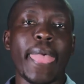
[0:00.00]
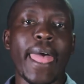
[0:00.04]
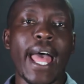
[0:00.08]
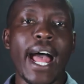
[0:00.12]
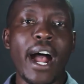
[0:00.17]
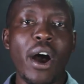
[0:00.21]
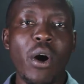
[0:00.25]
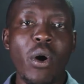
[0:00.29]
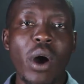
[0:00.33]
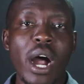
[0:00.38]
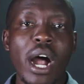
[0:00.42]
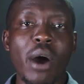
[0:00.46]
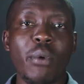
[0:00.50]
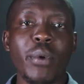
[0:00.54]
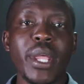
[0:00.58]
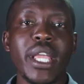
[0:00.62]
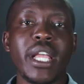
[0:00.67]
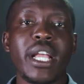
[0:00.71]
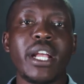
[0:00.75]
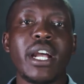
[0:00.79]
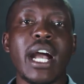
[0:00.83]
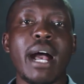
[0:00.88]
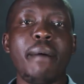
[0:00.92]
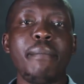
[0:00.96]
how are
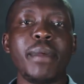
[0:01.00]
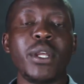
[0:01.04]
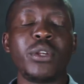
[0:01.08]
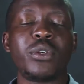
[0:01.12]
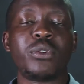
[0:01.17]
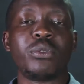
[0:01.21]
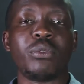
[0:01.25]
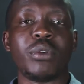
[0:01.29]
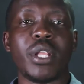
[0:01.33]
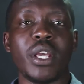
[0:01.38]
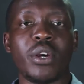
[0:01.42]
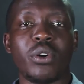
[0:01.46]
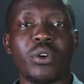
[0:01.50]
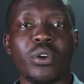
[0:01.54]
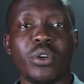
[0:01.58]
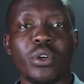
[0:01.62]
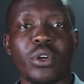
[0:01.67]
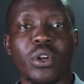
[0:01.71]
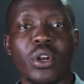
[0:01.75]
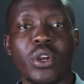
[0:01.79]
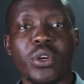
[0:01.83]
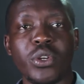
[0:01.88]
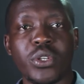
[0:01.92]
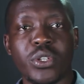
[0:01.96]
we coming to the
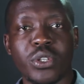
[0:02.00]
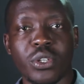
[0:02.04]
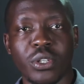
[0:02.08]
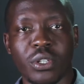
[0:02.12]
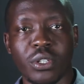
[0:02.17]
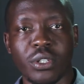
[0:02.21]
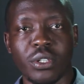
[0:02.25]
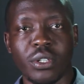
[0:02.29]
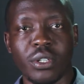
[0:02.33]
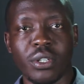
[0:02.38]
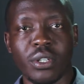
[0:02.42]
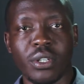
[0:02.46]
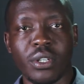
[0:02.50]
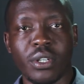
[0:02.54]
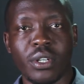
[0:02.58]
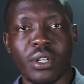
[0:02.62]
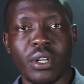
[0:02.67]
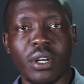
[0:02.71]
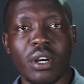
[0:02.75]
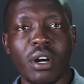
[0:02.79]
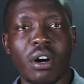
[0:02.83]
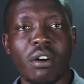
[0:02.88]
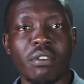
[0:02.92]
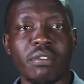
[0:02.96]
conclusion
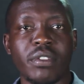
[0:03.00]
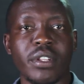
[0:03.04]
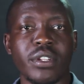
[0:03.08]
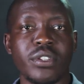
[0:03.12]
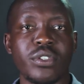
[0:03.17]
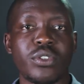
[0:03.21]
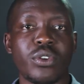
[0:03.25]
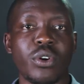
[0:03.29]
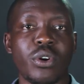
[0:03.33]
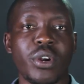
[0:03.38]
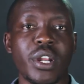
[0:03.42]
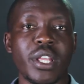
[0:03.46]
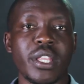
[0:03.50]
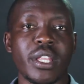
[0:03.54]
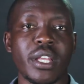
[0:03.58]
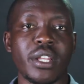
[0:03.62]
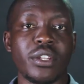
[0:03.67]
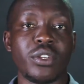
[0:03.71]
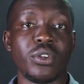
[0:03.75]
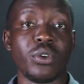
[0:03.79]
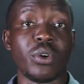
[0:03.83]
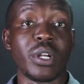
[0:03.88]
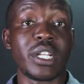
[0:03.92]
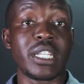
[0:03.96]
of the story
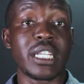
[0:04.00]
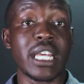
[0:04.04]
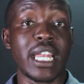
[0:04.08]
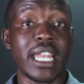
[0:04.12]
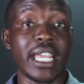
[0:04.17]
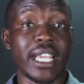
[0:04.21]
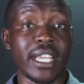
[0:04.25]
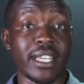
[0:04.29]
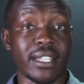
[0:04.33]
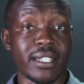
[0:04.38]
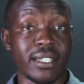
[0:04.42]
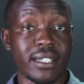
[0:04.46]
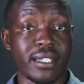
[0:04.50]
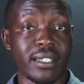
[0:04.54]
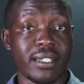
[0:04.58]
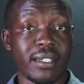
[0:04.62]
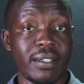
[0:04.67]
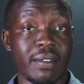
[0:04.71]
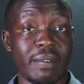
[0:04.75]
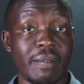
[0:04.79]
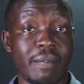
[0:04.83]
that you are telling us?